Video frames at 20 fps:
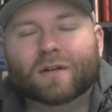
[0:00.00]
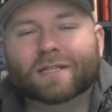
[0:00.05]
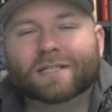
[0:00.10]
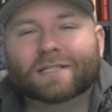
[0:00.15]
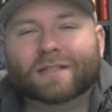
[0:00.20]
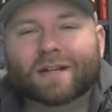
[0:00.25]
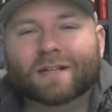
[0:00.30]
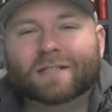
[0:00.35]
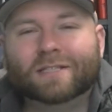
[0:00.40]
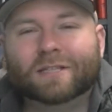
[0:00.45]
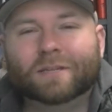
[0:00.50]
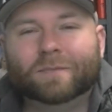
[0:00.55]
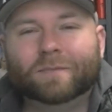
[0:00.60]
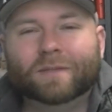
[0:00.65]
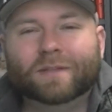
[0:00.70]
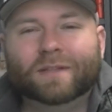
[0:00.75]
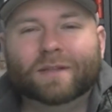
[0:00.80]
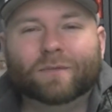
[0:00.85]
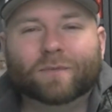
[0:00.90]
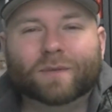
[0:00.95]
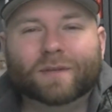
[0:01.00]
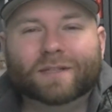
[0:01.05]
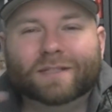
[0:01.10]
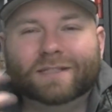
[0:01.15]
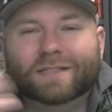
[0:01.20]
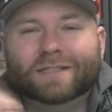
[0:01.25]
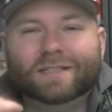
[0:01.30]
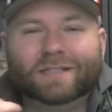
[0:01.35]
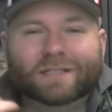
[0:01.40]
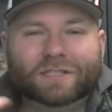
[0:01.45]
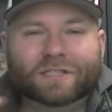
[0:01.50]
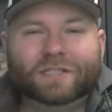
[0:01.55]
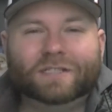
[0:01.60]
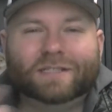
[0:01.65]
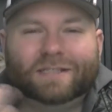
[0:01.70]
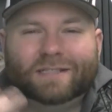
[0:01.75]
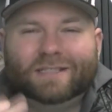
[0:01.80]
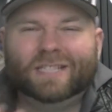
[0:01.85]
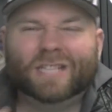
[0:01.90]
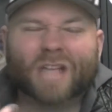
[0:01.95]
It's not something that really it
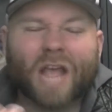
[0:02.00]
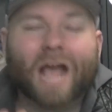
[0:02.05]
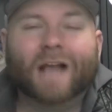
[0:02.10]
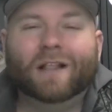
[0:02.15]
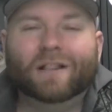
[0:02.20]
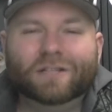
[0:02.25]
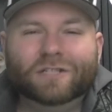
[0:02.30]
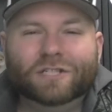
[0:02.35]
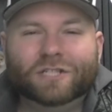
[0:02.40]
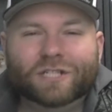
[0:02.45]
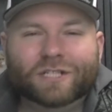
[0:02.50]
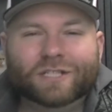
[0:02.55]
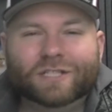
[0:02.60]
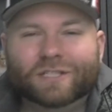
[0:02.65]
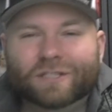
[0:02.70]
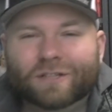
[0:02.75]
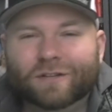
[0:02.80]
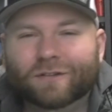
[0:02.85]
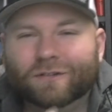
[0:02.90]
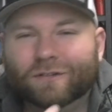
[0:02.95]
challenges you.